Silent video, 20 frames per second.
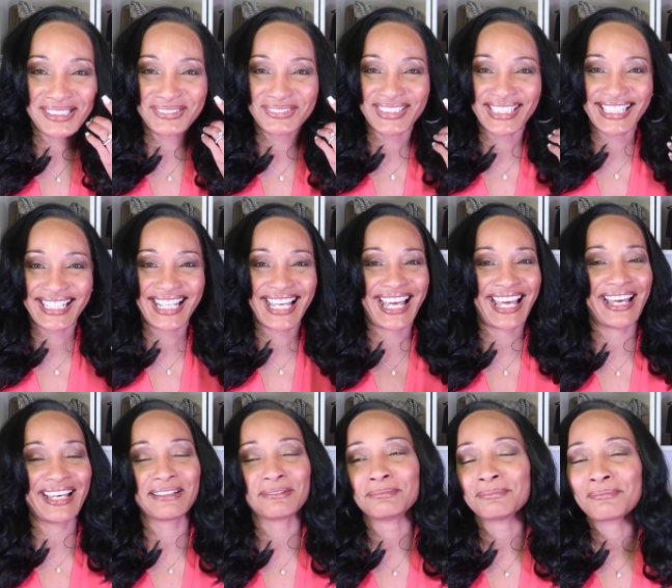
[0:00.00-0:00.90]
doing
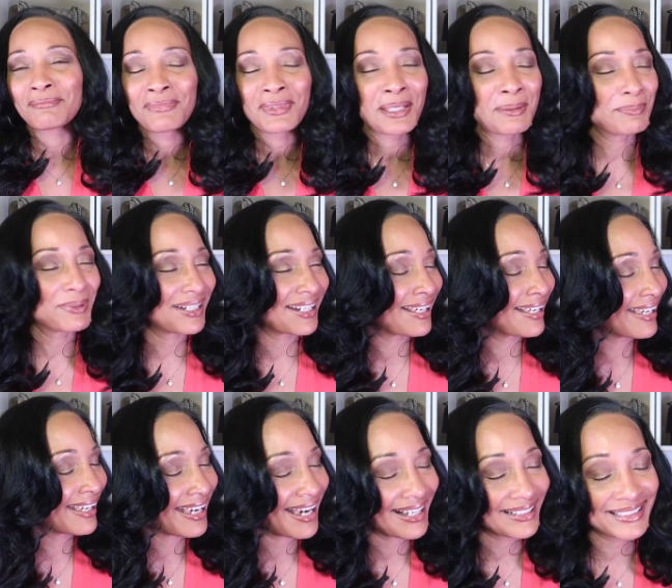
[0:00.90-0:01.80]
that. But
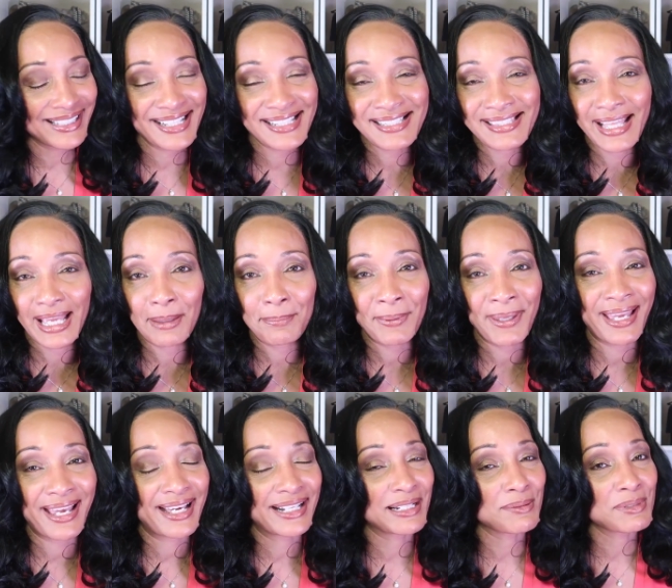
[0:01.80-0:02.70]
hey, I guess they
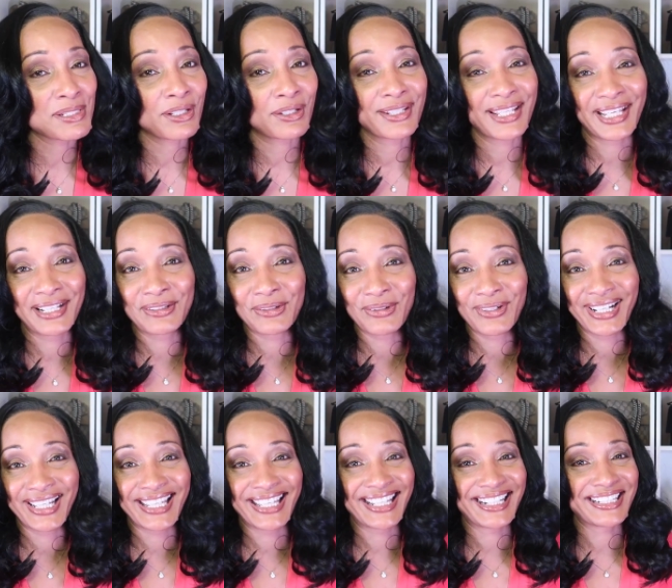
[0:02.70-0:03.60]
paying them, so they go
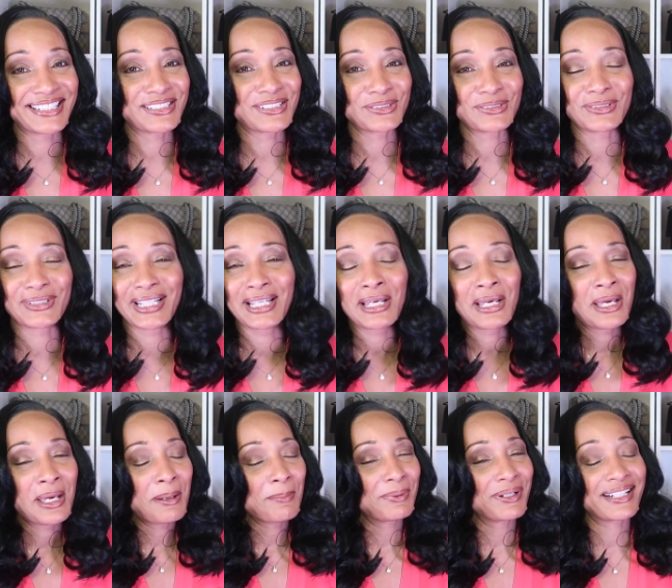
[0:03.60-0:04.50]
ahead and do it.
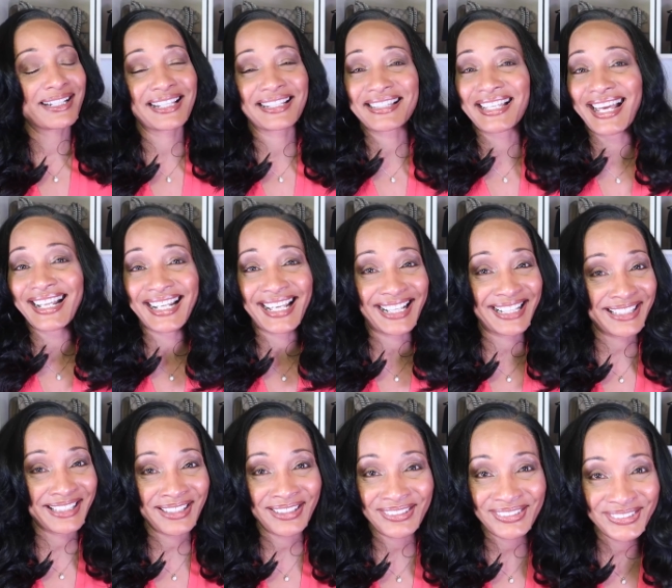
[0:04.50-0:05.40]
But that
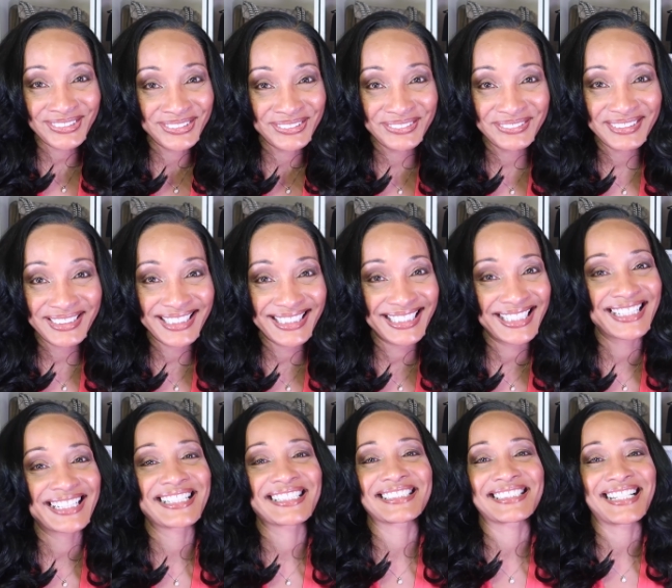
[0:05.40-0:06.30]
ain't cute.
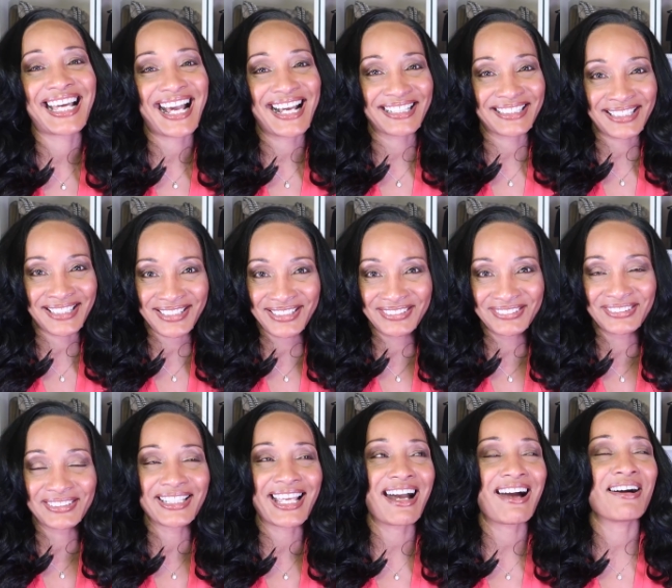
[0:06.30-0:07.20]
It is not
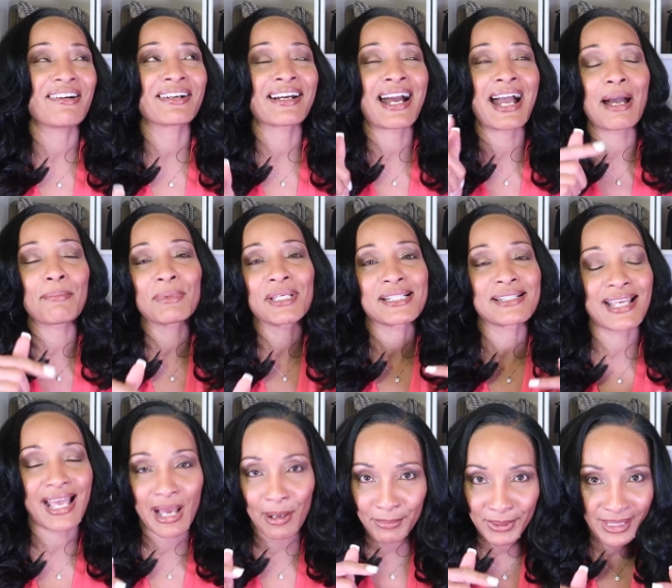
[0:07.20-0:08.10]
cute. Y'all comment
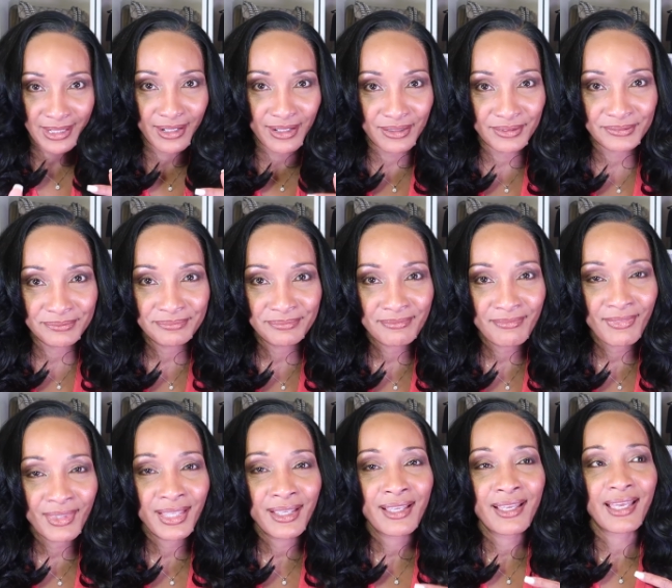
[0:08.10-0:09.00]
down below
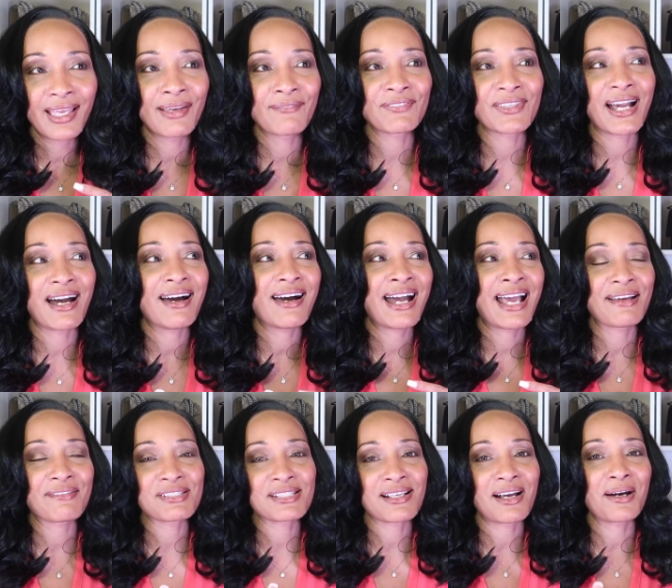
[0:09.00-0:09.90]
if y'all
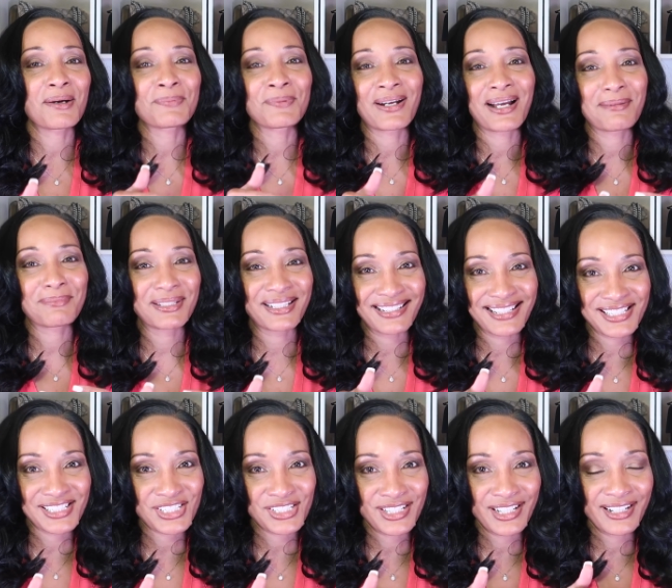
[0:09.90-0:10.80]
have saw probably
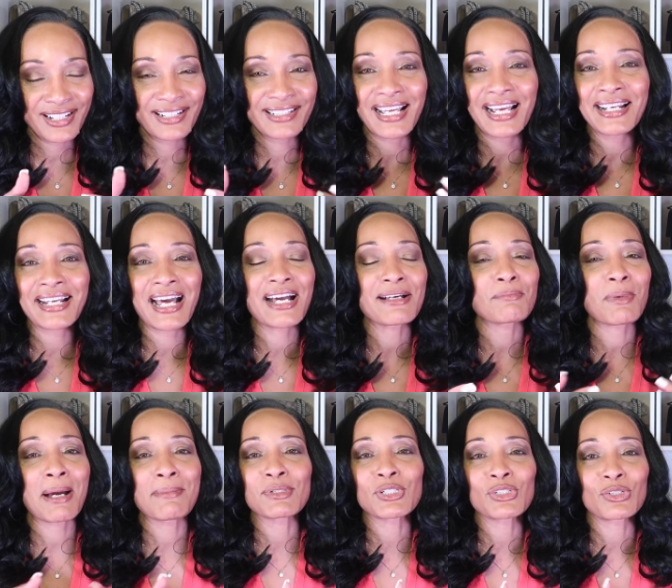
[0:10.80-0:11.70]
this year, and
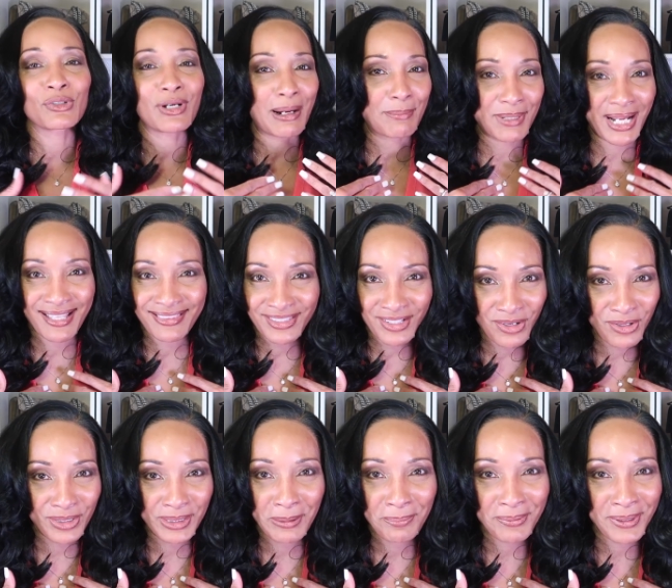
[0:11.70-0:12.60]
I'm sure I'm not the
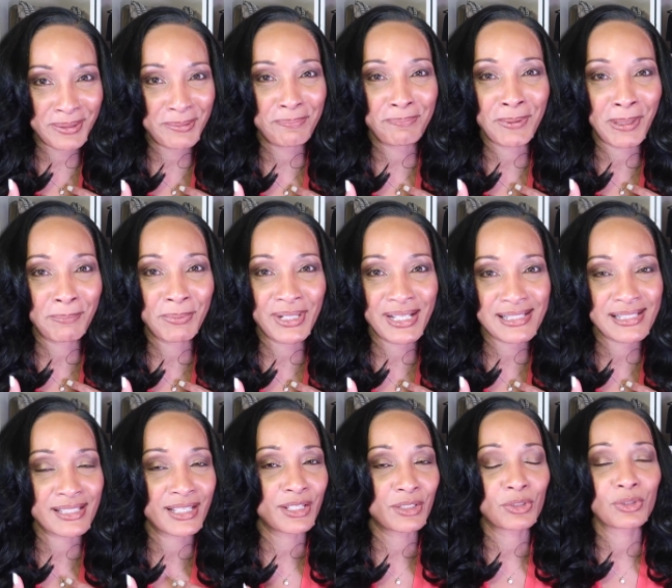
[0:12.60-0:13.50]
only people that
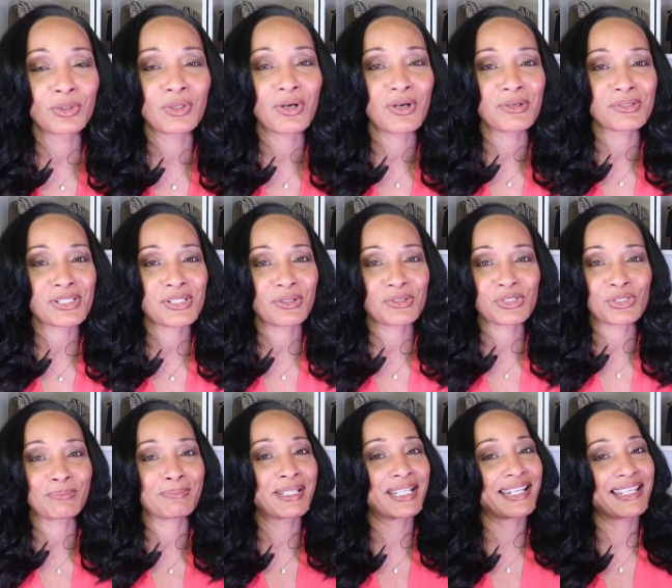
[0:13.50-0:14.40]
see it. You go on
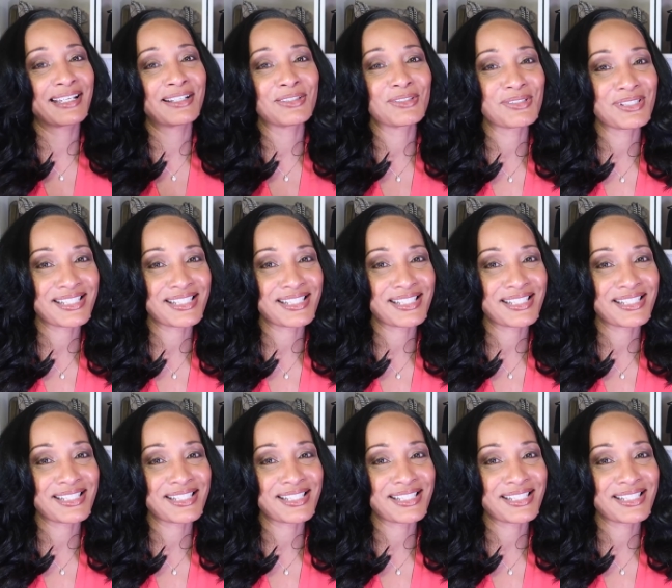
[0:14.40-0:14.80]
social media and you